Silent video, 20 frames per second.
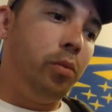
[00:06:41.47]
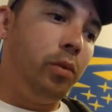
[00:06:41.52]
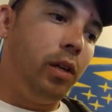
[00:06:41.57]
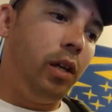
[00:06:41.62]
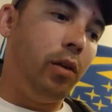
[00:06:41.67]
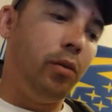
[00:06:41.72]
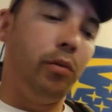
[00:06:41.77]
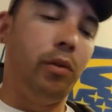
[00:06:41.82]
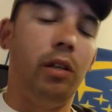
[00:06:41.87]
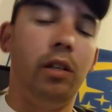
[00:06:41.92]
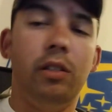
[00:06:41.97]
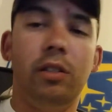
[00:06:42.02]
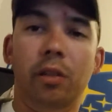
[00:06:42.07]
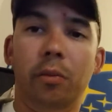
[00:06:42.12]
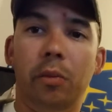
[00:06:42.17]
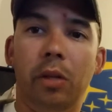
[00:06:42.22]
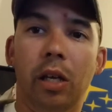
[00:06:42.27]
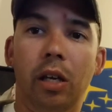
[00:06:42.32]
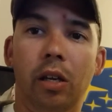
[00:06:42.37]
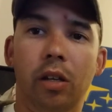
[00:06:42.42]
getting rid of
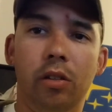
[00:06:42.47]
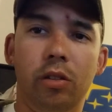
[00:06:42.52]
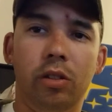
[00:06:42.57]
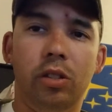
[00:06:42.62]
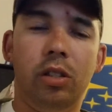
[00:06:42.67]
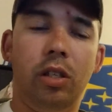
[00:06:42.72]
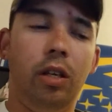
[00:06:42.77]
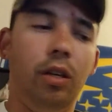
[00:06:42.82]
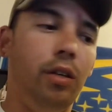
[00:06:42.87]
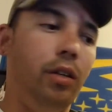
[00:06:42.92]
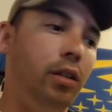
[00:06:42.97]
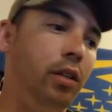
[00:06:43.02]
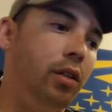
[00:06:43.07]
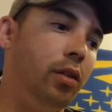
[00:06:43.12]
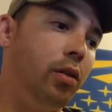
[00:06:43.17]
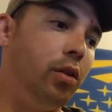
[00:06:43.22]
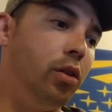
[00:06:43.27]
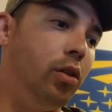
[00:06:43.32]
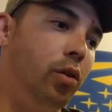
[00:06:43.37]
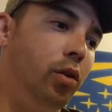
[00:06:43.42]
some of that understeer
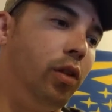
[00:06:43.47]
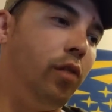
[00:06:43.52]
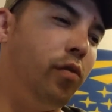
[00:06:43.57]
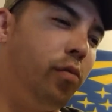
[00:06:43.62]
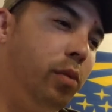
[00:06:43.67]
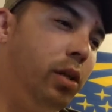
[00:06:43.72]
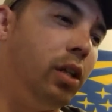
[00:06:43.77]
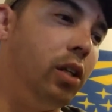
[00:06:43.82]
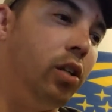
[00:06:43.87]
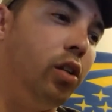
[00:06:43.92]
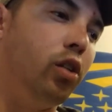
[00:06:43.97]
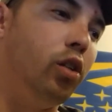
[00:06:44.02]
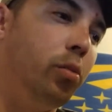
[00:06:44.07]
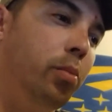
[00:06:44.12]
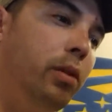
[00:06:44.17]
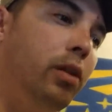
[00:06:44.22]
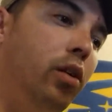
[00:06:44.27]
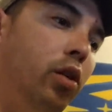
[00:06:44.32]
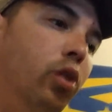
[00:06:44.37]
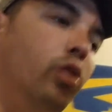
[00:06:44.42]
and giving me a
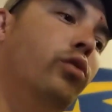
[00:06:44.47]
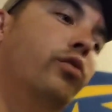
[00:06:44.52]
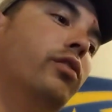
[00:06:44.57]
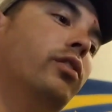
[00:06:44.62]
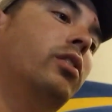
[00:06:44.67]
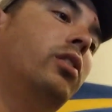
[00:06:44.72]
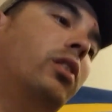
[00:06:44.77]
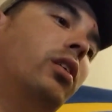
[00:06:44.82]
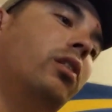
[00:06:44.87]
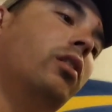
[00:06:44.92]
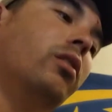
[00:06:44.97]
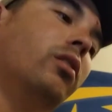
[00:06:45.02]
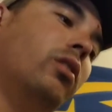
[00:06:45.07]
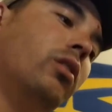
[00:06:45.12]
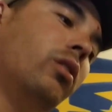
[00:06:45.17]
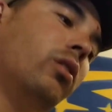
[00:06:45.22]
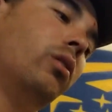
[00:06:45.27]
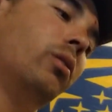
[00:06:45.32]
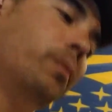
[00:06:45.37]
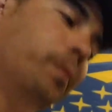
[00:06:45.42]
little bit of oversteer.
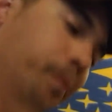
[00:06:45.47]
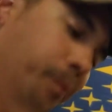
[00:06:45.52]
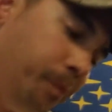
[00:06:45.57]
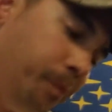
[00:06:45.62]
So